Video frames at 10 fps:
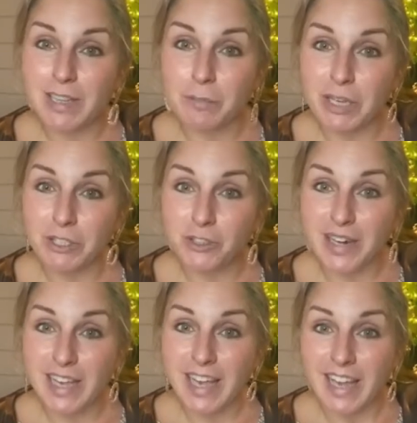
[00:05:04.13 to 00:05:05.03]
bit
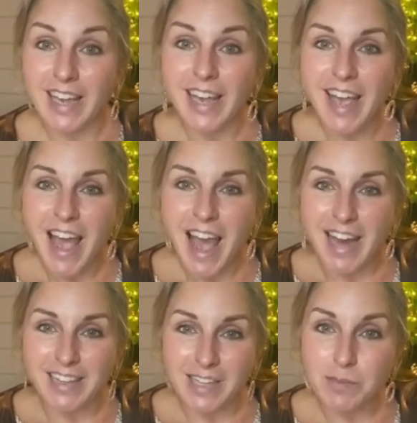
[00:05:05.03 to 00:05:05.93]
tricky
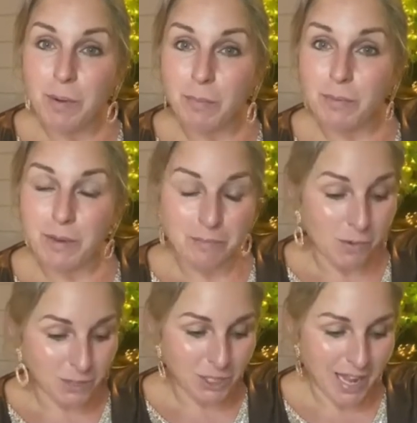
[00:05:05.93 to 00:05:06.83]
and there's probably
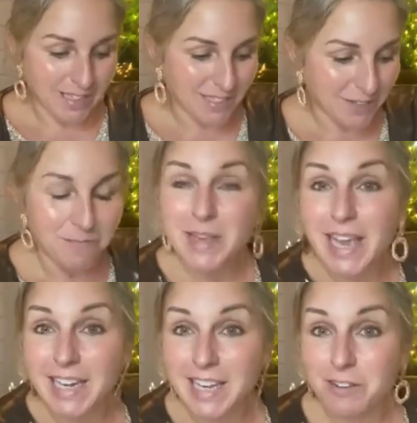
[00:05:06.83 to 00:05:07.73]
more chance of me
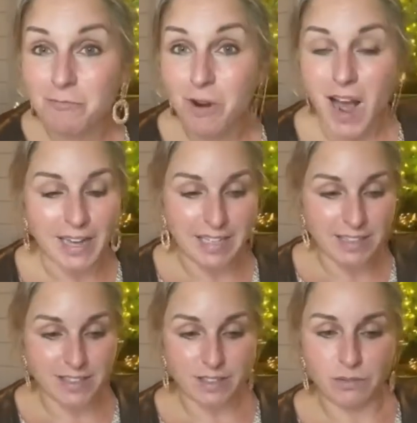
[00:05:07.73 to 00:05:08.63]
getting it
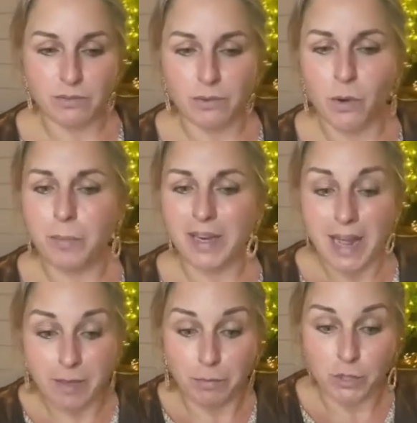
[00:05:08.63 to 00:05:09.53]
right or being
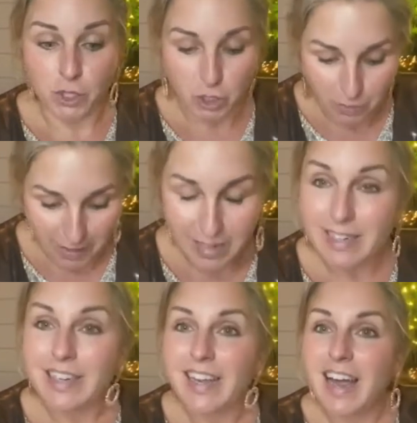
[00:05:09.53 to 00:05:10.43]
able to do
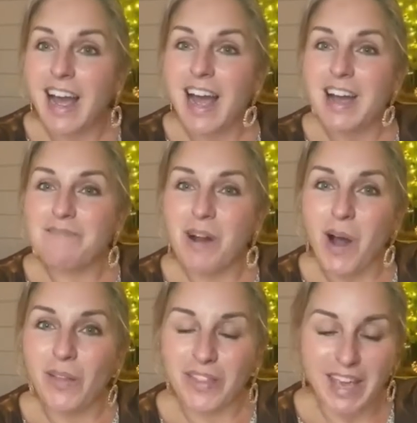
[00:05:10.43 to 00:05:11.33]
it
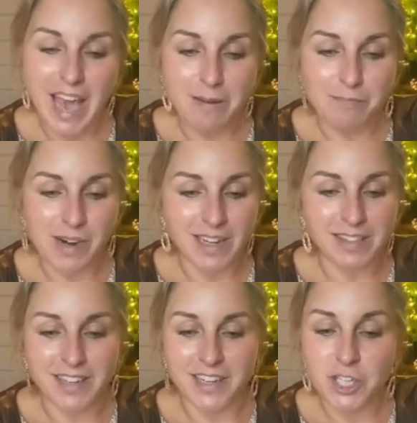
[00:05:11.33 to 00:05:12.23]
on the camera
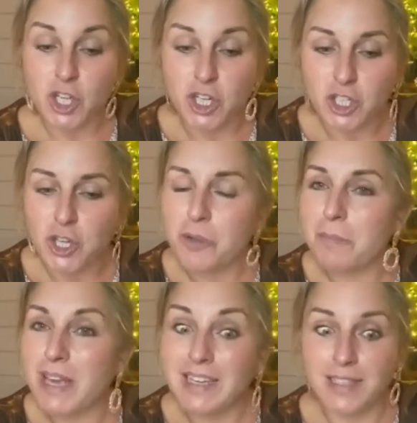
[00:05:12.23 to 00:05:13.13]
than a
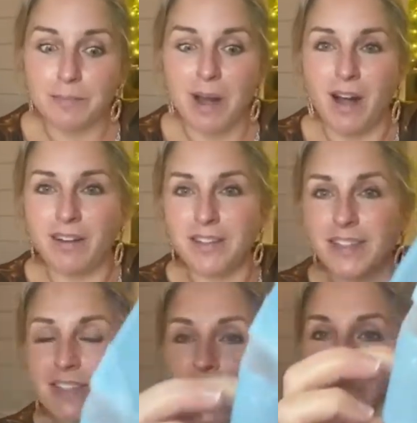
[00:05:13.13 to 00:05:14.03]
two-piece
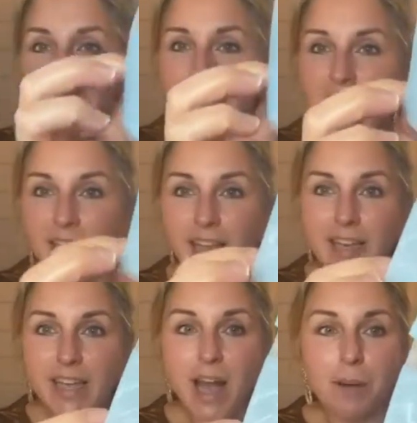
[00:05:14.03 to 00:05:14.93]
mask. So
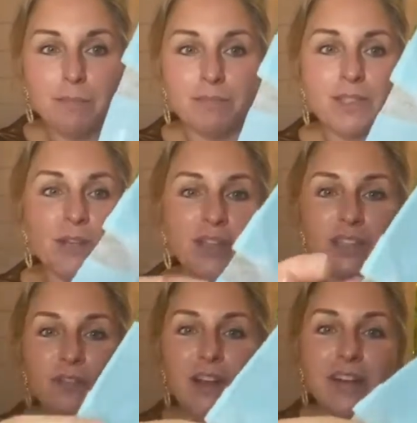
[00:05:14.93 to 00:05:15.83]
it comes on
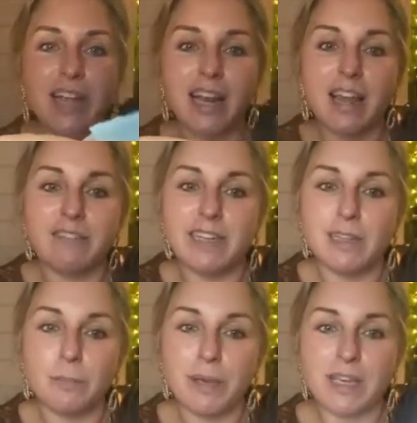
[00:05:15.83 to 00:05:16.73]
this very clever
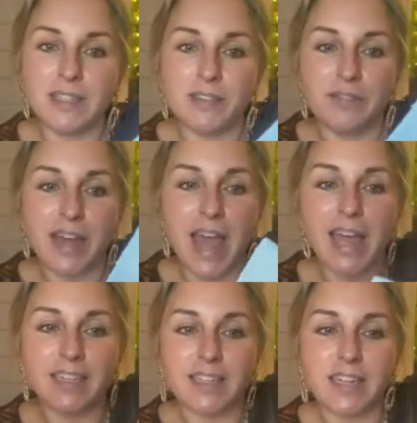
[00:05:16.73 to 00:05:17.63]
little piece of
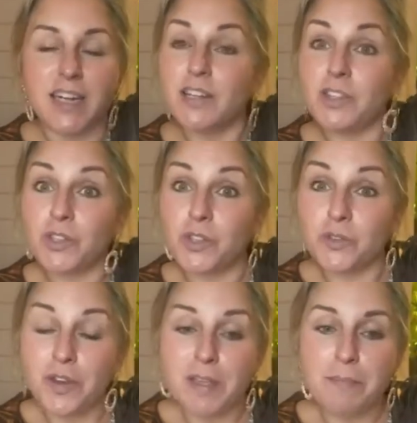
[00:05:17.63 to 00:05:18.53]
net. There's
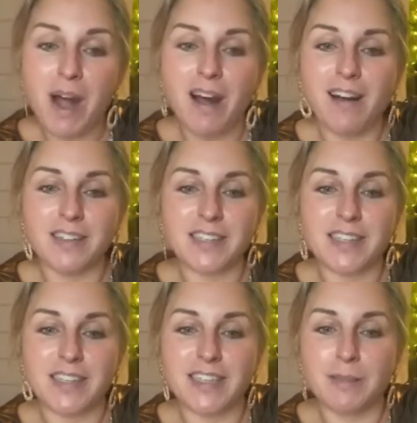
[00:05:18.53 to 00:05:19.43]
3 parts
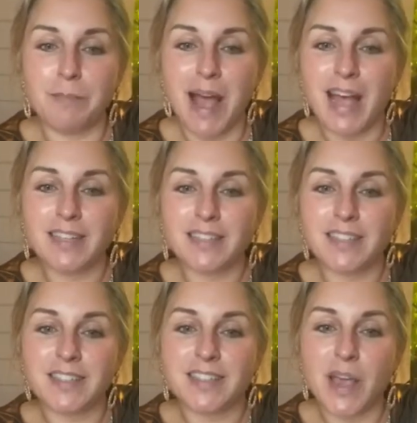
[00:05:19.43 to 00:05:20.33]
to this
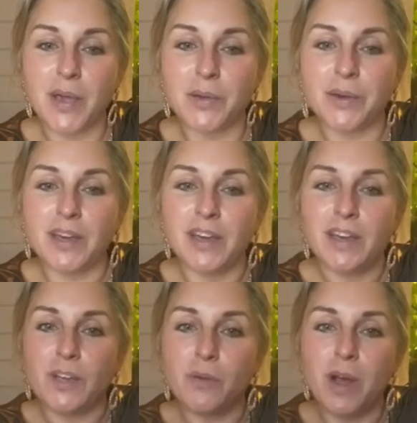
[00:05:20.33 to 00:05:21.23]
mask. So
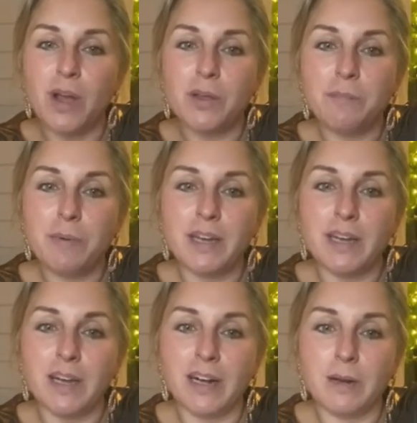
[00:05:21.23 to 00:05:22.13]
you open
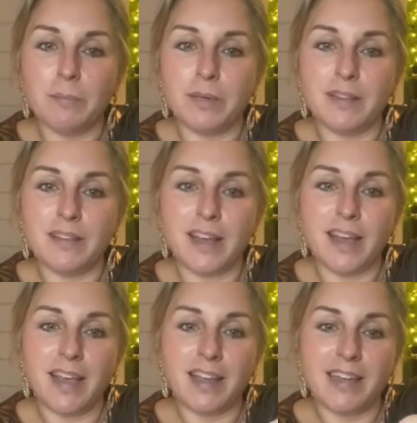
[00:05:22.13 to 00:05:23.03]
up
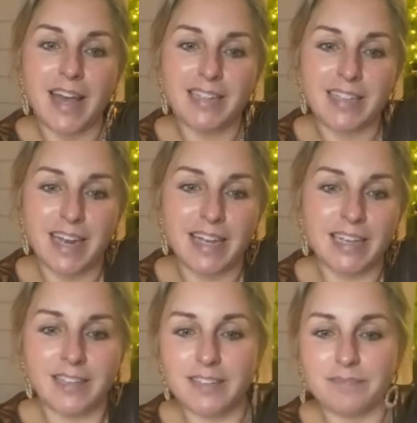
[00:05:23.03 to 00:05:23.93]
the
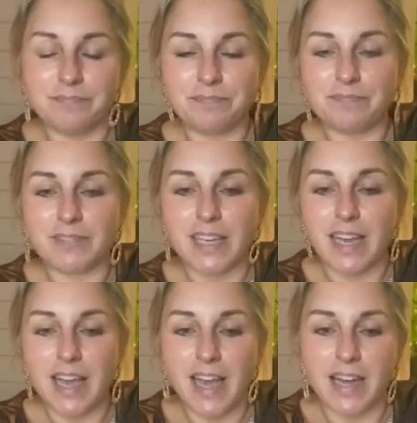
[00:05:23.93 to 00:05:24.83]
netting,
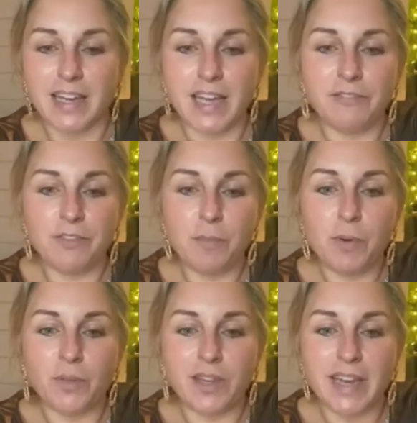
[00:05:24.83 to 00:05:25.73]
and if you
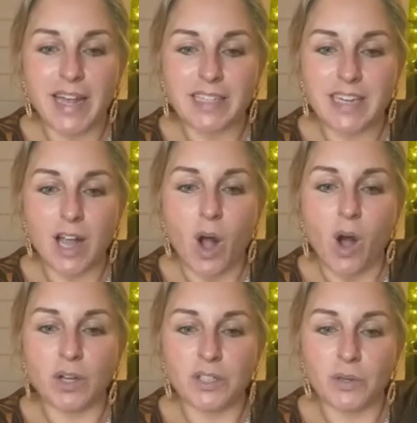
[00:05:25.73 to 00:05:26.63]
put the netting
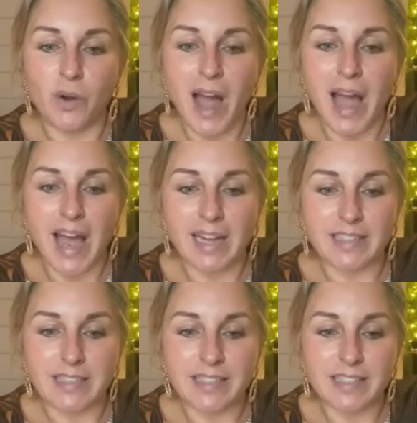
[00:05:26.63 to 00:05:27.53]
on your
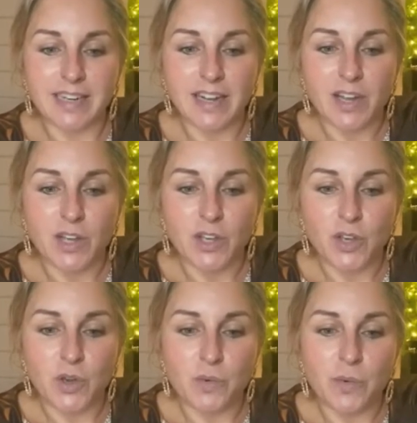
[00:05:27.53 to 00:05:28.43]
hand,
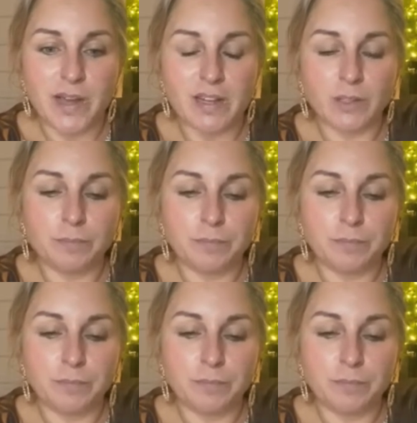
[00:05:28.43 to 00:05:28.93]
you will,